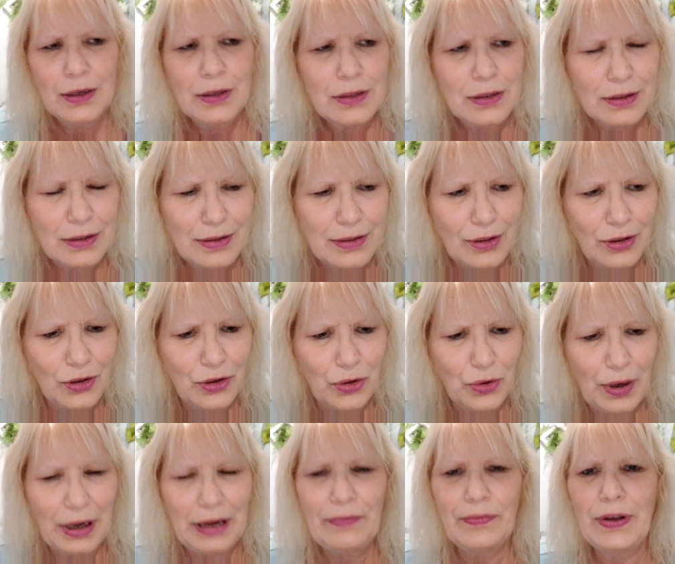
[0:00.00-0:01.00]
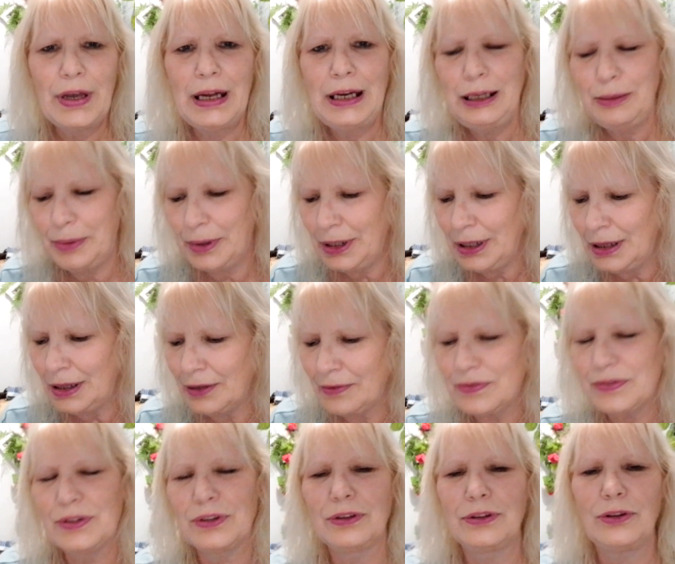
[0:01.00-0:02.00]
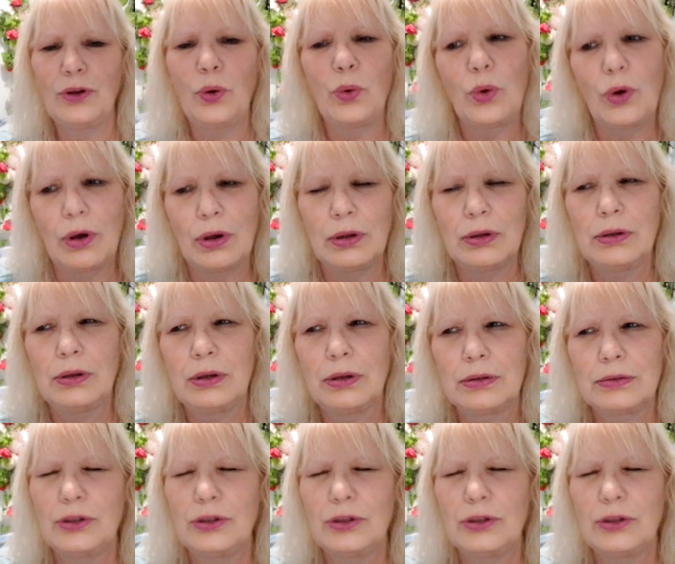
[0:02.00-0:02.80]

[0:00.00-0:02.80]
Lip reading: so if anybody lives local,